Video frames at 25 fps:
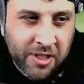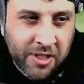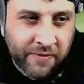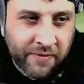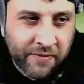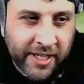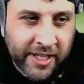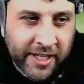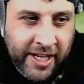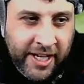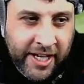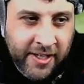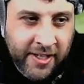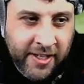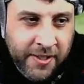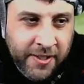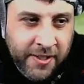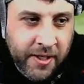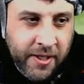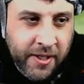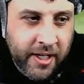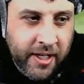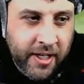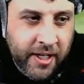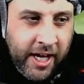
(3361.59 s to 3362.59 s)
there.
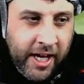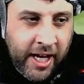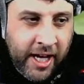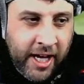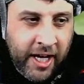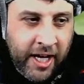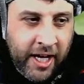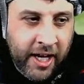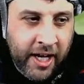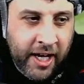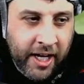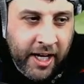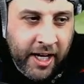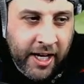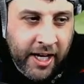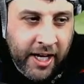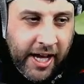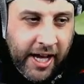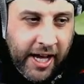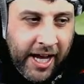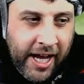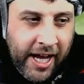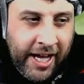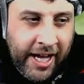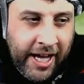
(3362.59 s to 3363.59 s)

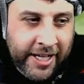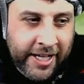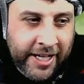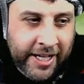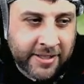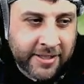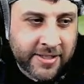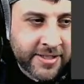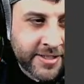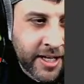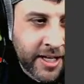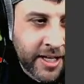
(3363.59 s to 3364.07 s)
And I